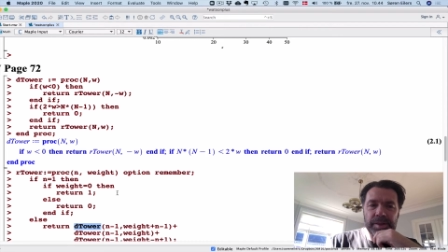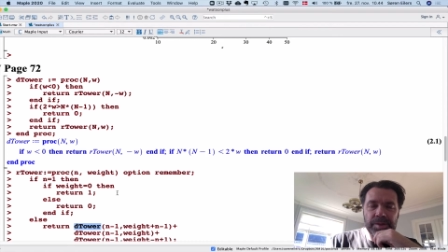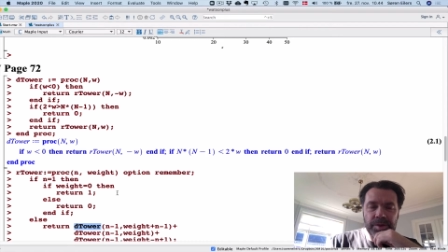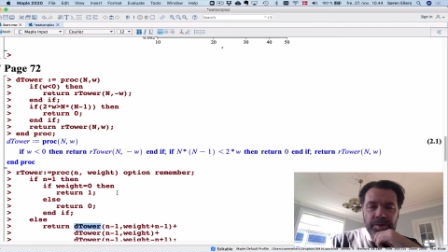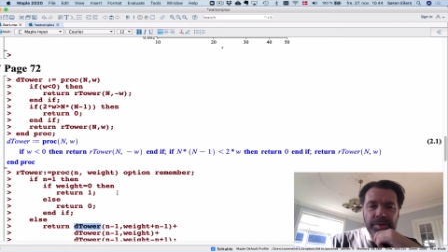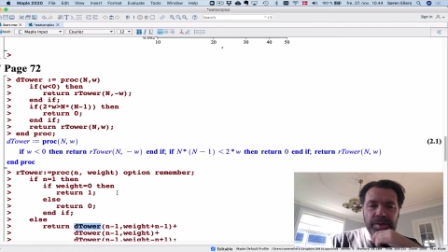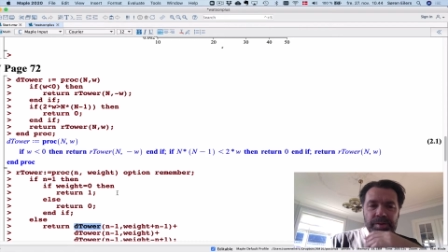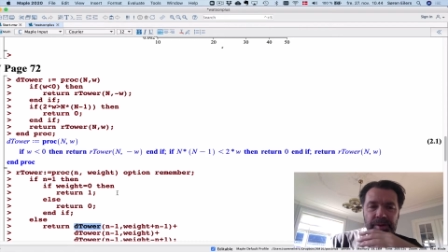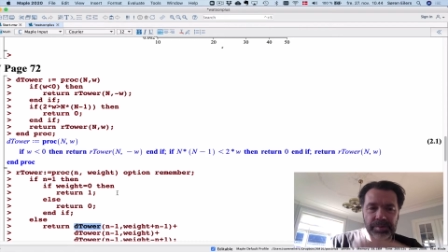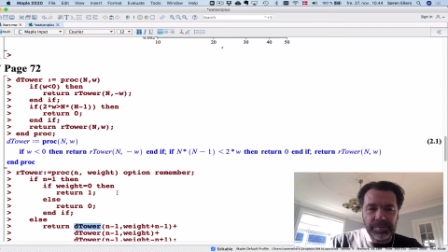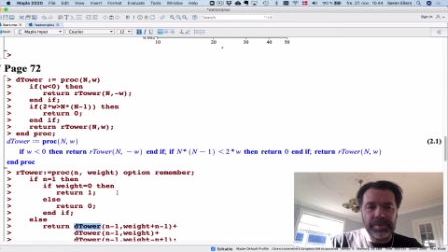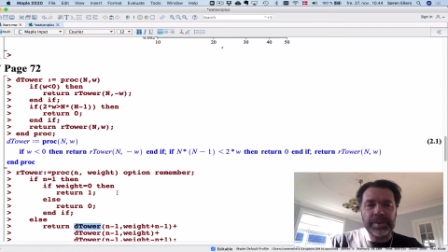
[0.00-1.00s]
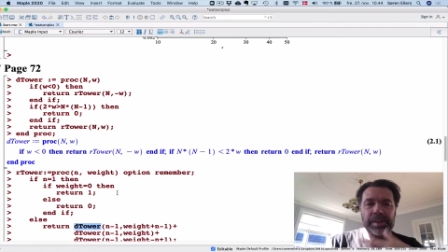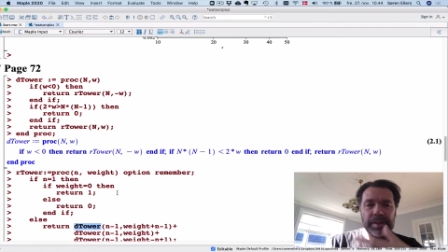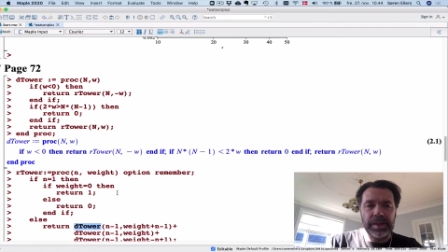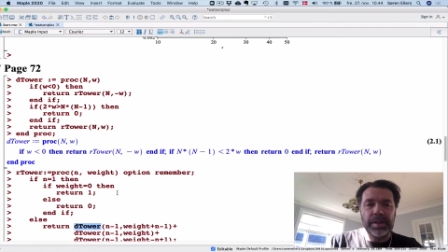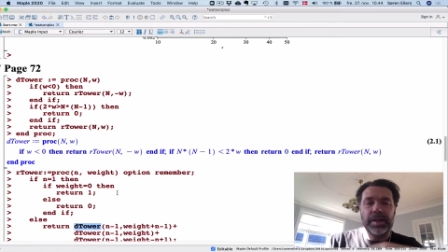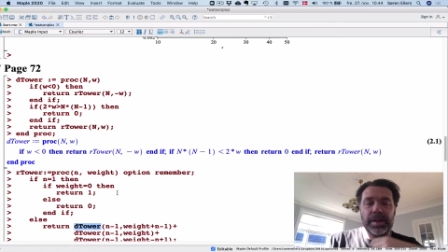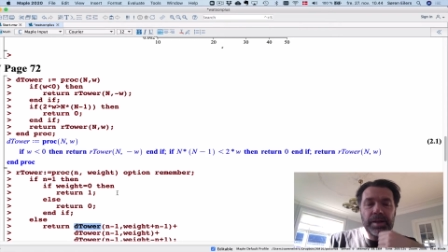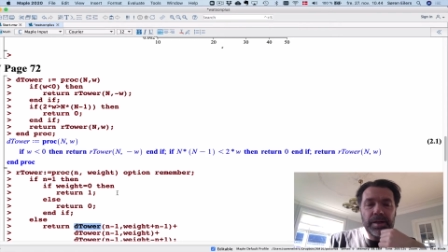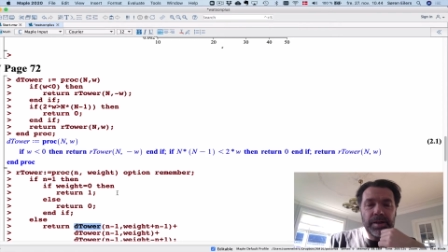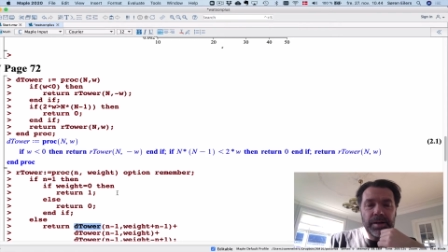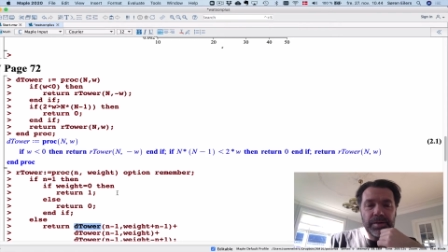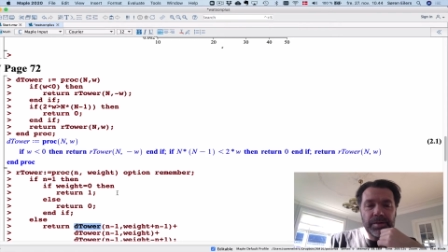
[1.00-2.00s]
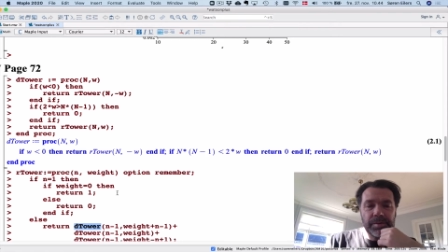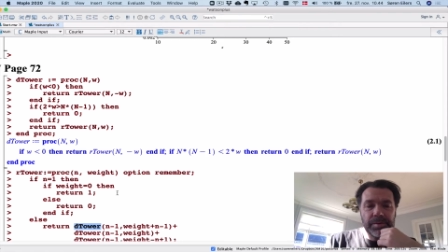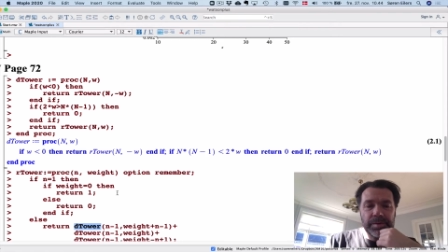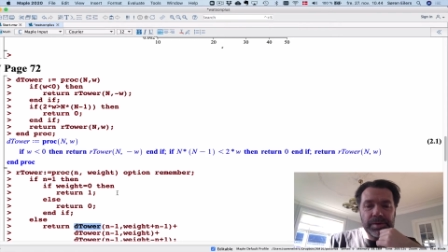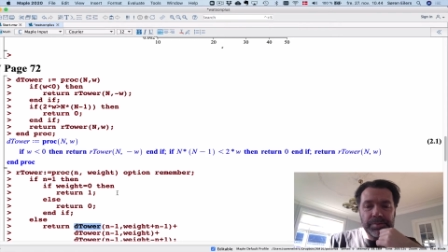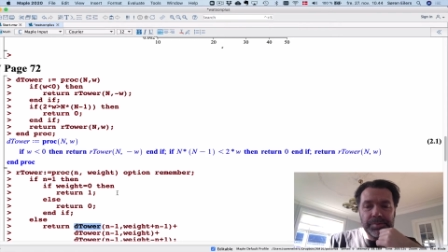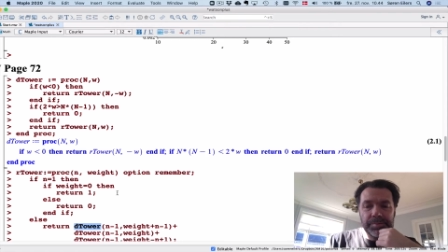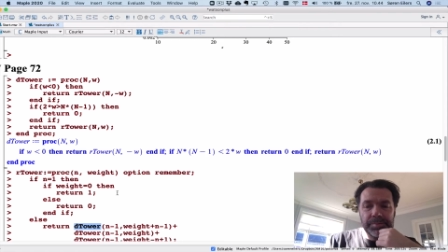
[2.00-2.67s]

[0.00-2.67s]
each other, and the the, uh, the